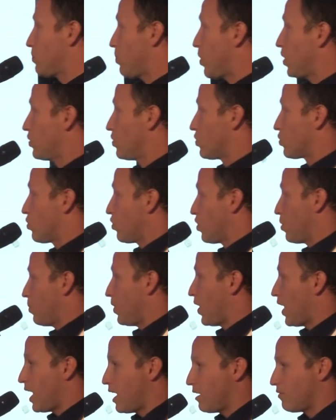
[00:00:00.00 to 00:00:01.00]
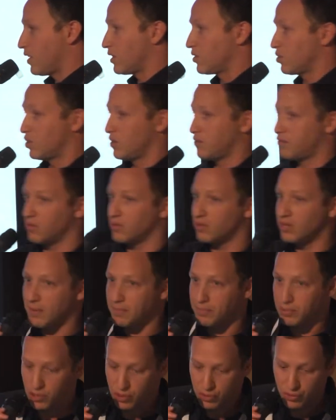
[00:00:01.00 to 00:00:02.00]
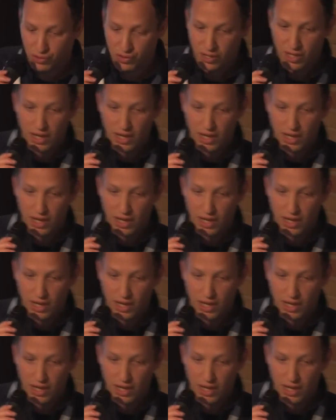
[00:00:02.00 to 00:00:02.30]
part is going to behave under different temperatures